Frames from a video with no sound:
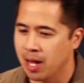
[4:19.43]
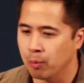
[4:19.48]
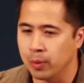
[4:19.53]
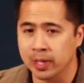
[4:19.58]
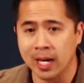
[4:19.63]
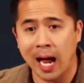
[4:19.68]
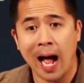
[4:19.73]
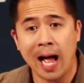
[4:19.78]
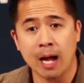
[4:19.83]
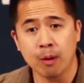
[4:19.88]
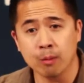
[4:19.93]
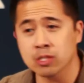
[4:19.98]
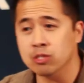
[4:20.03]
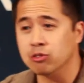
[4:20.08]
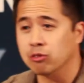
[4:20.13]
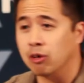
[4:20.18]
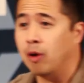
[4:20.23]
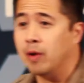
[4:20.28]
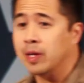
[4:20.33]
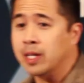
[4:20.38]
And when I
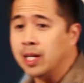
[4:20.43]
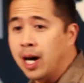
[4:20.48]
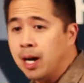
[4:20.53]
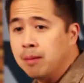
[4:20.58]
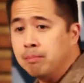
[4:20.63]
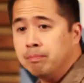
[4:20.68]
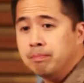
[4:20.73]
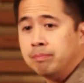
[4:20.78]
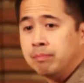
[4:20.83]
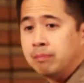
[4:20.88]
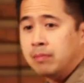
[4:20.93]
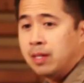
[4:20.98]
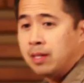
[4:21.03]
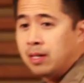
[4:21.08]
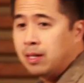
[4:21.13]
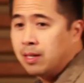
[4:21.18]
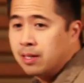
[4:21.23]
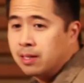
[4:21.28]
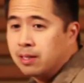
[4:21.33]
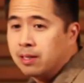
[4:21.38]
was growing up,
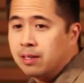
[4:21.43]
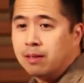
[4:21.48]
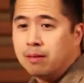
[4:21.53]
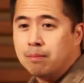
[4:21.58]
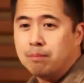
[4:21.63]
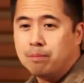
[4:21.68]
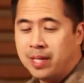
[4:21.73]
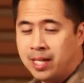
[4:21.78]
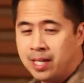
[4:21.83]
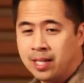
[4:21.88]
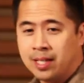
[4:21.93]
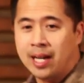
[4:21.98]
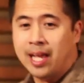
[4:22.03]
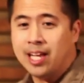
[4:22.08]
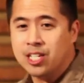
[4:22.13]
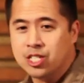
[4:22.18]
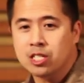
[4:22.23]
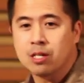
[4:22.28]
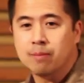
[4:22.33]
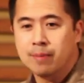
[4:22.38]
being an
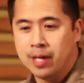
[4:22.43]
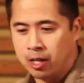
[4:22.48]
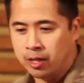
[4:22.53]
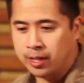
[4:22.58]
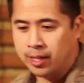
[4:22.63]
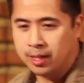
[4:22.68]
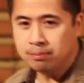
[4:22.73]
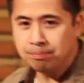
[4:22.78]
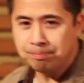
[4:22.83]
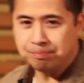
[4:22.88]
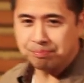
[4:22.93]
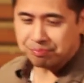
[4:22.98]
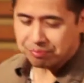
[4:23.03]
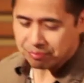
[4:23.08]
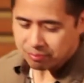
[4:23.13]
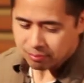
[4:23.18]
Asian American,